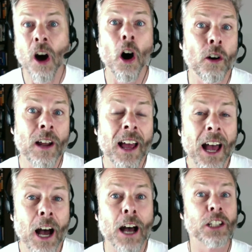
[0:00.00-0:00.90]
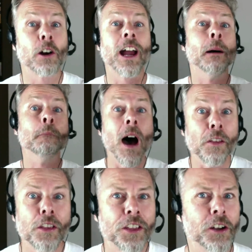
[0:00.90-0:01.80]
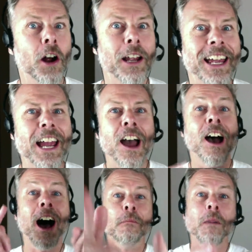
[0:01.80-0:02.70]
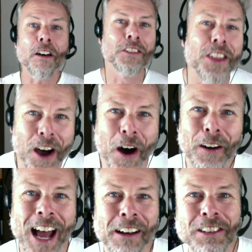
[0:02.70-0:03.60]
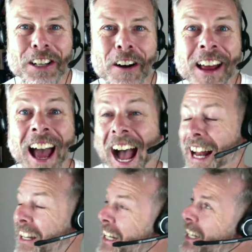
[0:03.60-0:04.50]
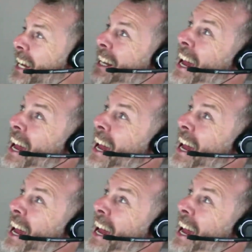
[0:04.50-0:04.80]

on, a month on Amazon, and indeed